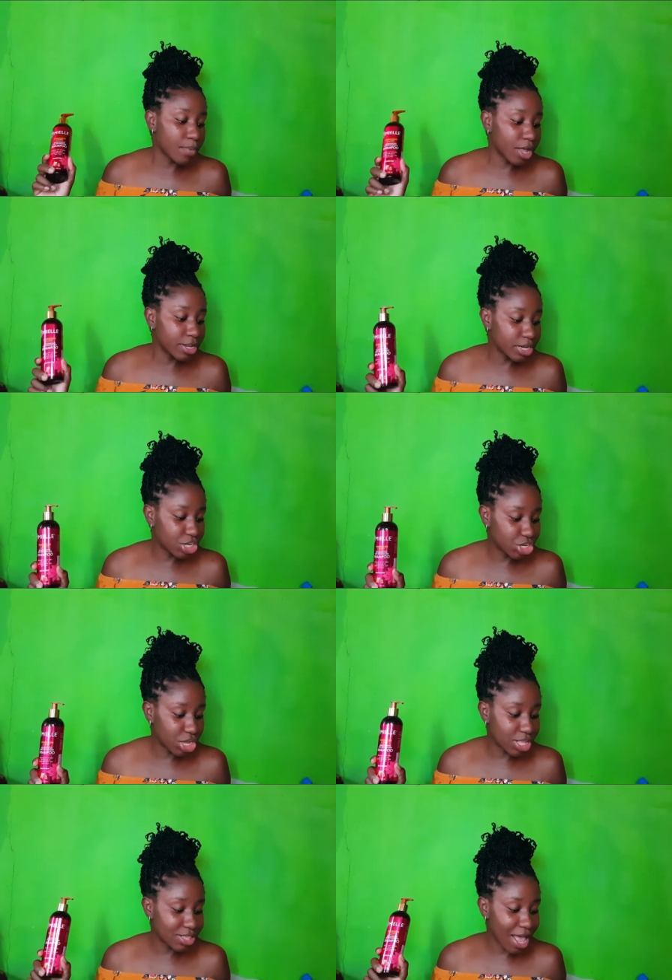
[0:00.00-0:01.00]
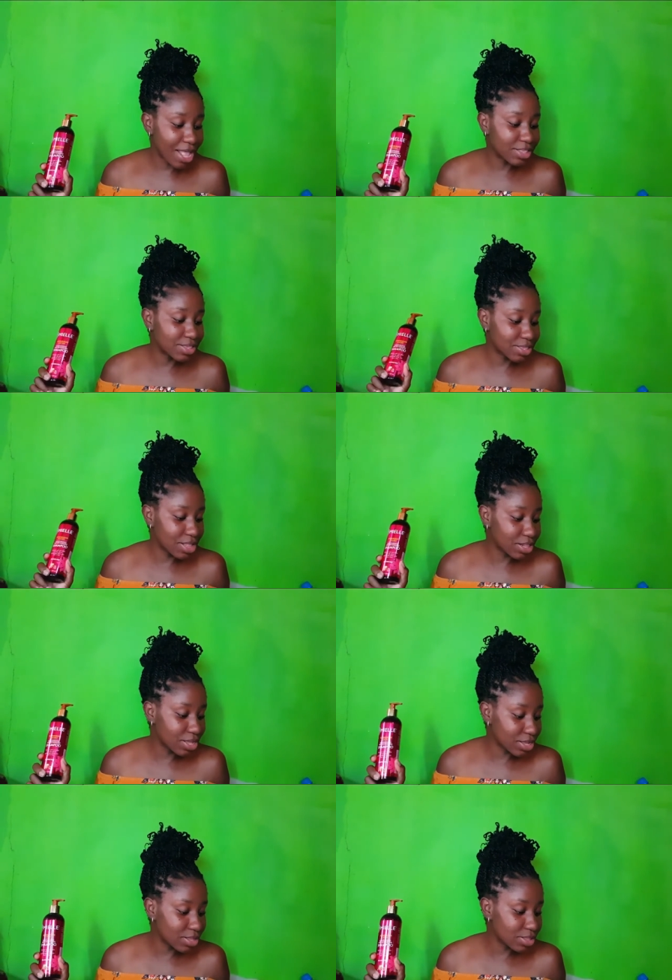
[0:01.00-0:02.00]
conditions and
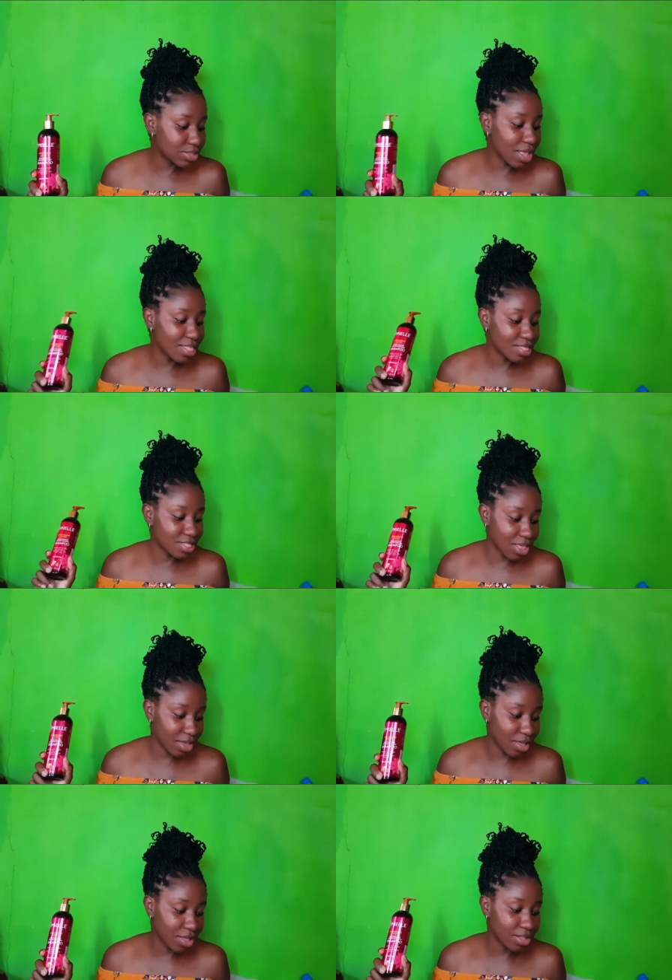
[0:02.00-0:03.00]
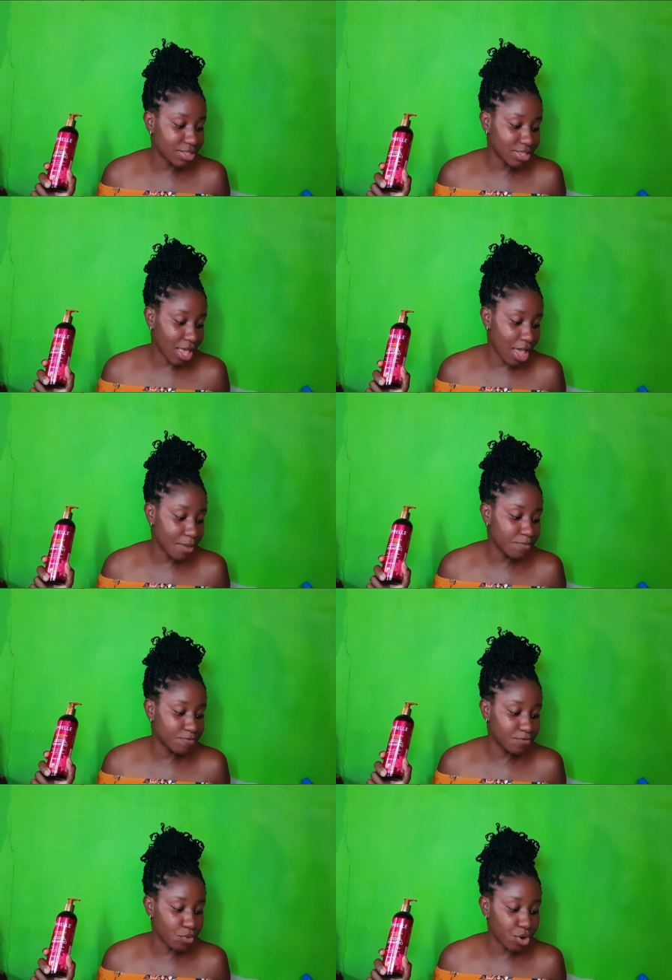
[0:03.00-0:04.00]
silkens thick type
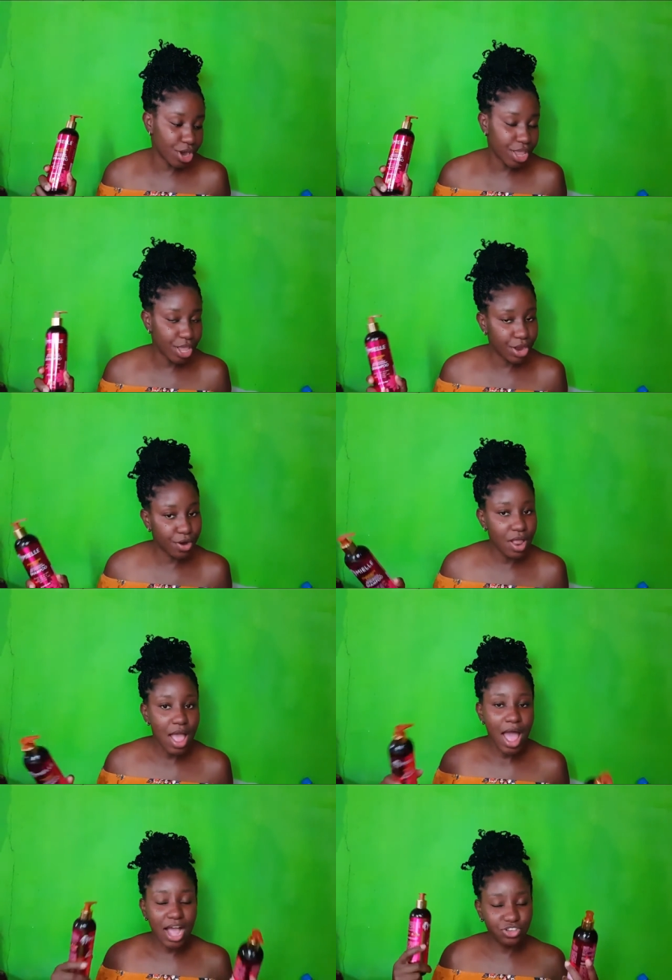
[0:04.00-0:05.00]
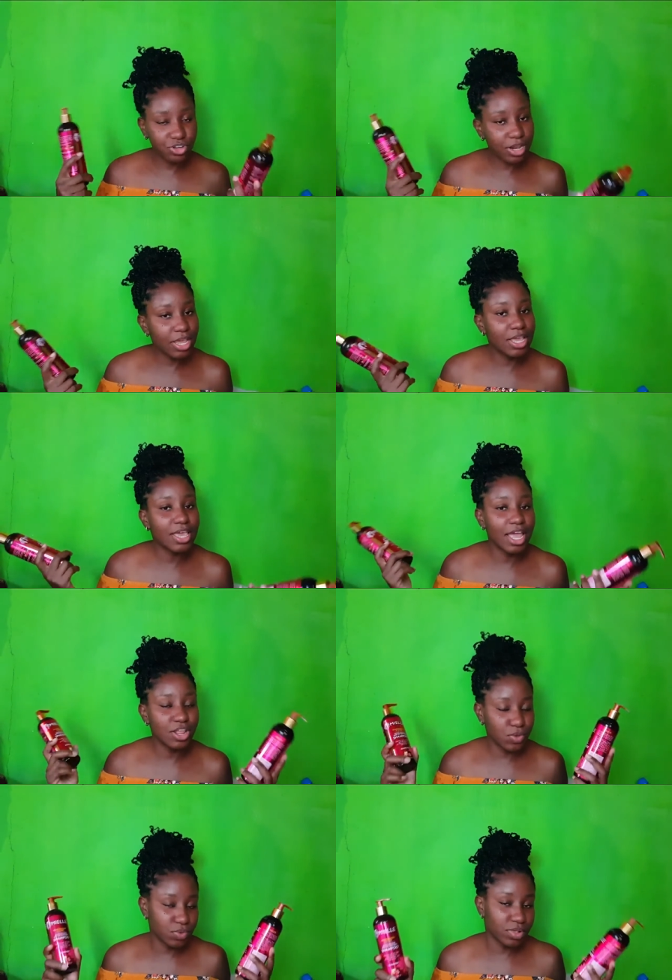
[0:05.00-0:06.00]
4 hair. Actually it
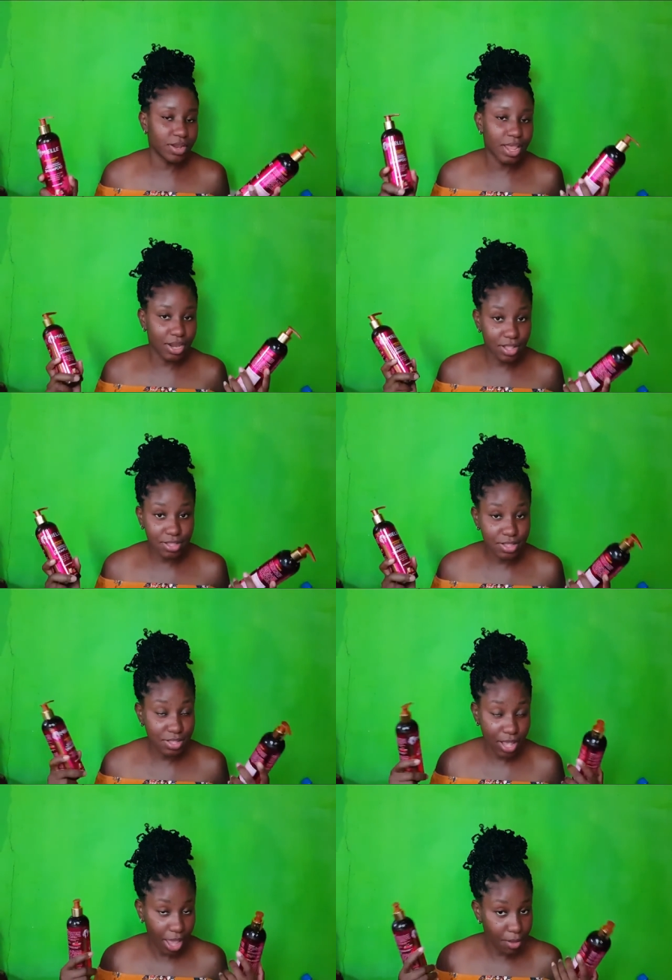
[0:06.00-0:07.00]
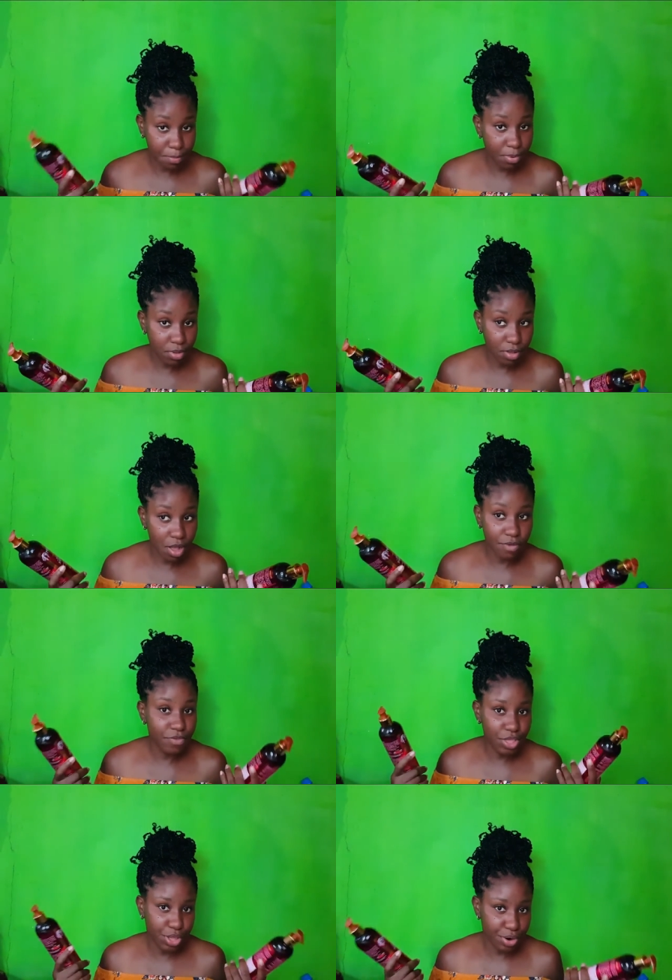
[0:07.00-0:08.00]
can use on any type of
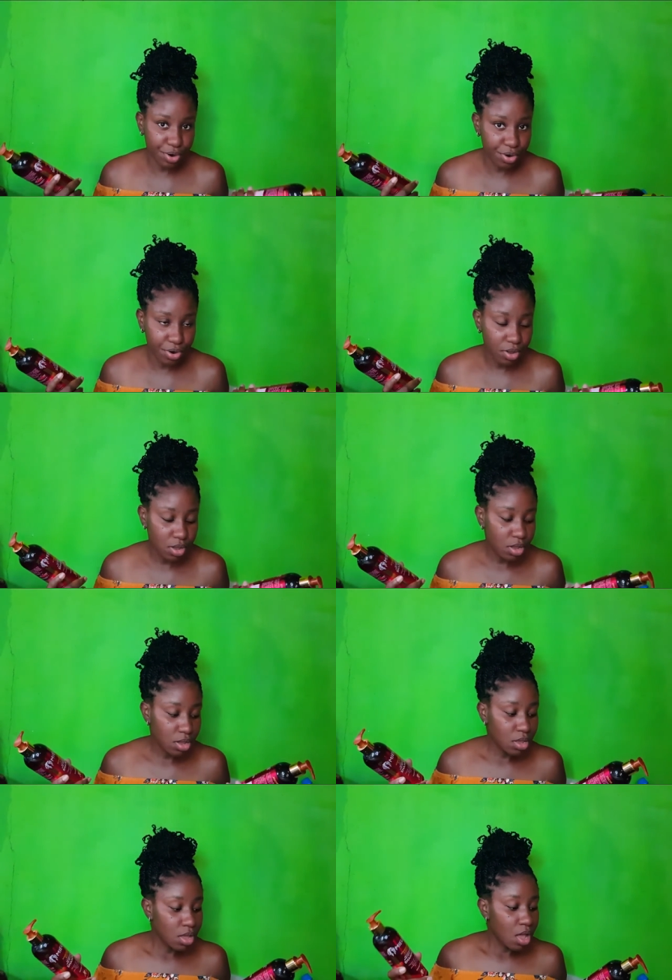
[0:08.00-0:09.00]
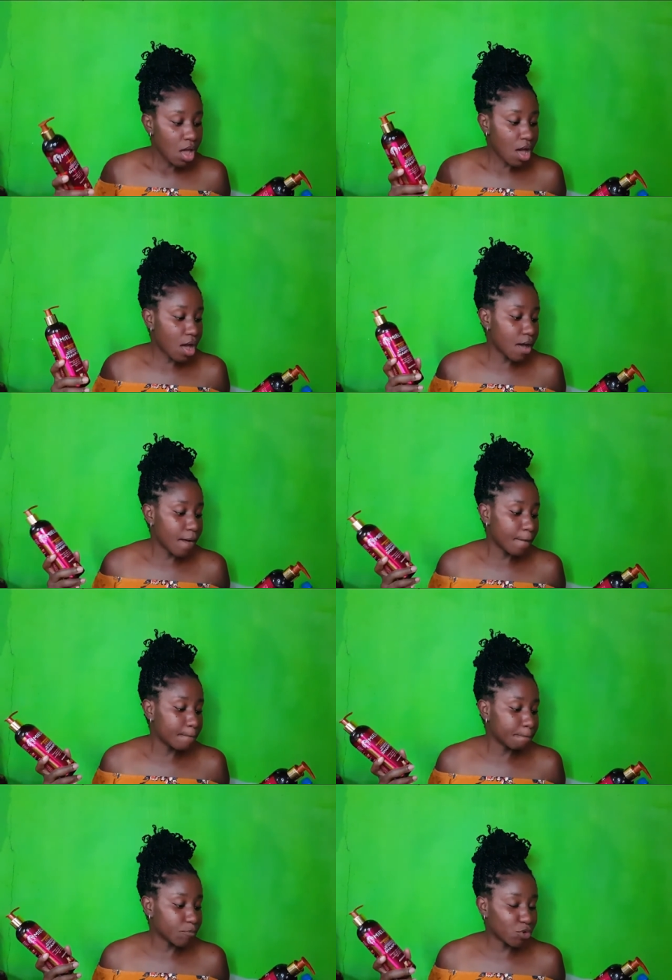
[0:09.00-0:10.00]
hair,
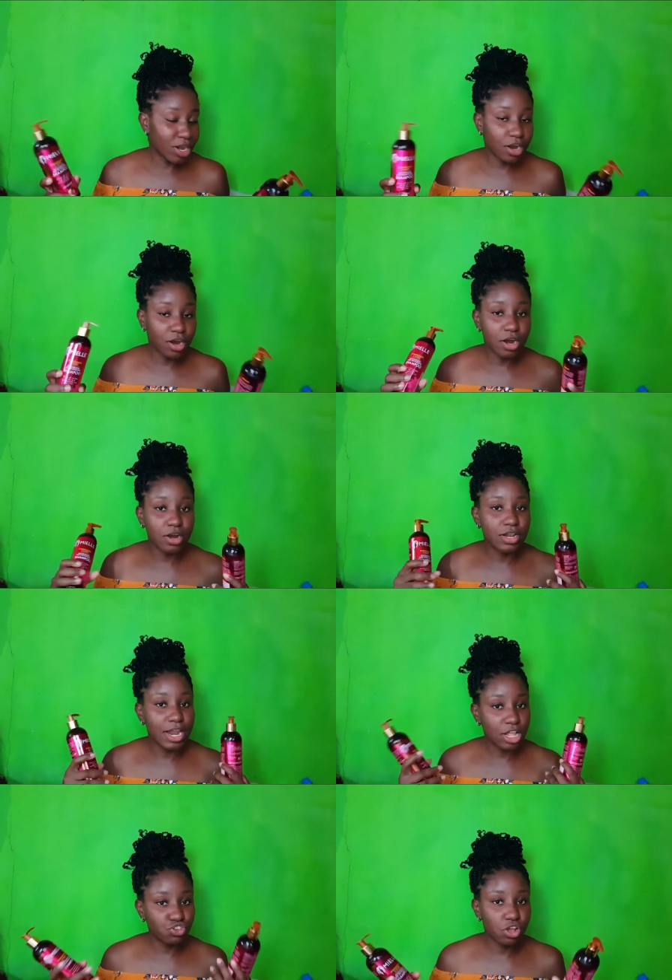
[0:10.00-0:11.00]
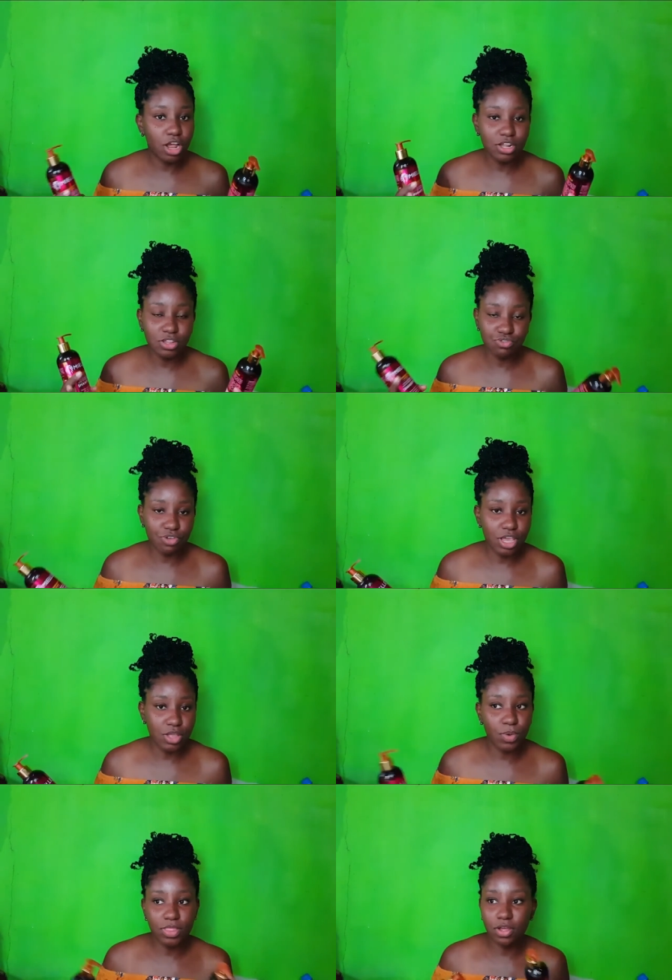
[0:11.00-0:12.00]
whether natural or
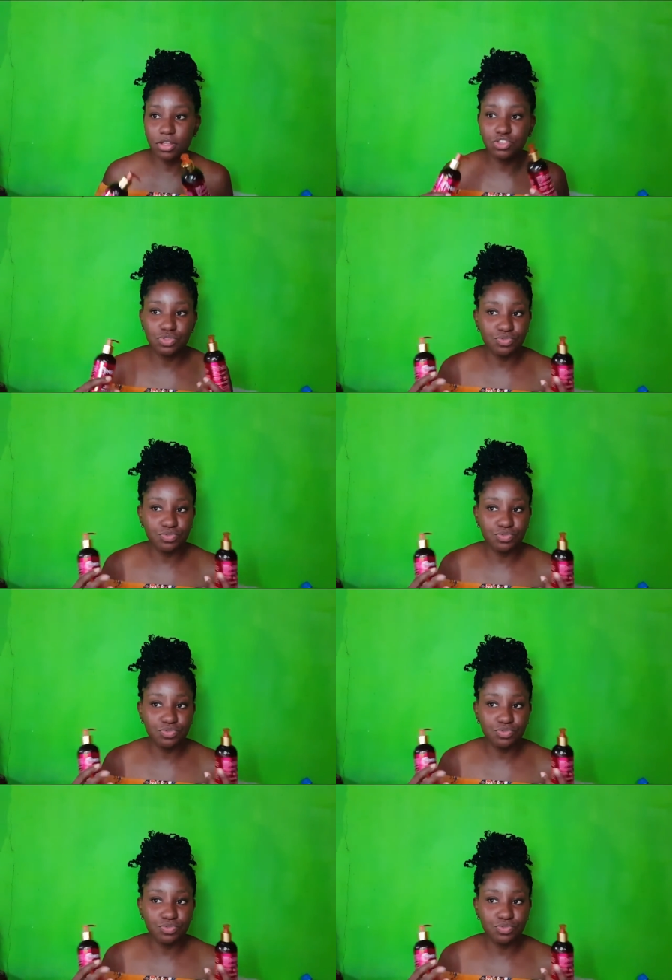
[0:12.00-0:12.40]
straight, whether